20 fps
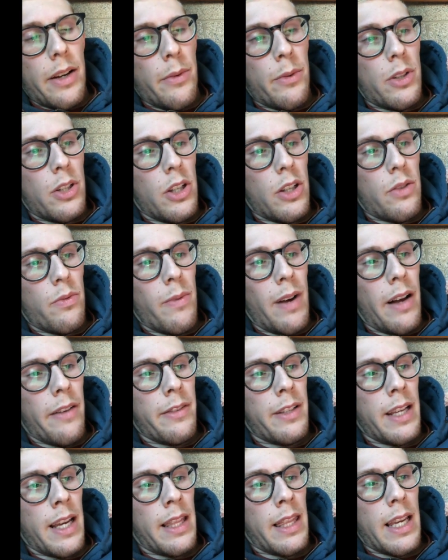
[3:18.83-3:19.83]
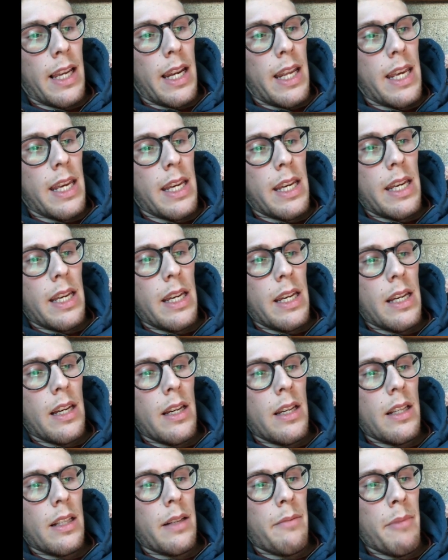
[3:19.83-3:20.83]
It was just Ralph saying that
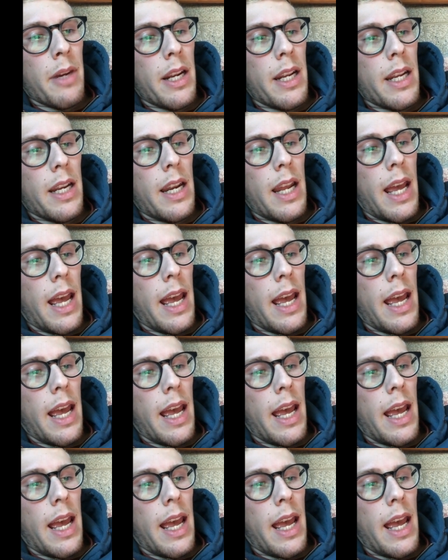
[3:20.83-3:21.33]
he submitted